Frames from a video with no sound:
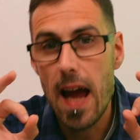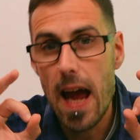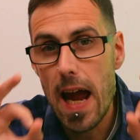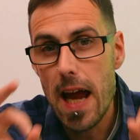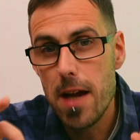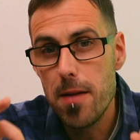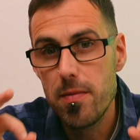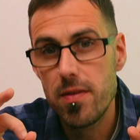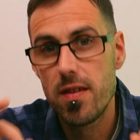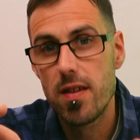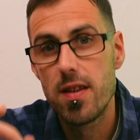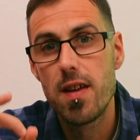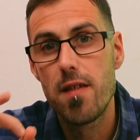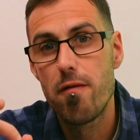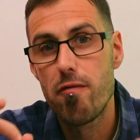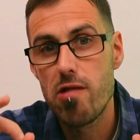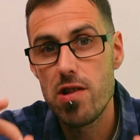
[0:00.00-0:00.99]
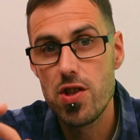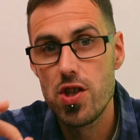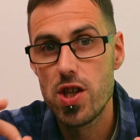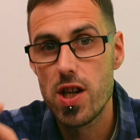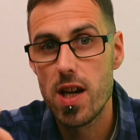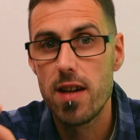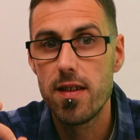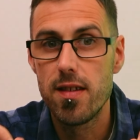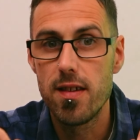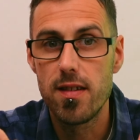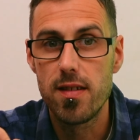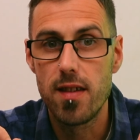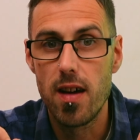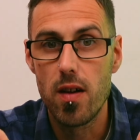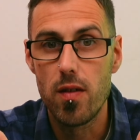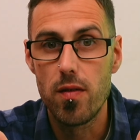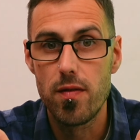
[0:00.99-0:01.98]
aims to differentiate
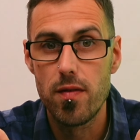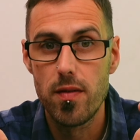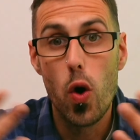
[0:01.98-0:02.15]
itself.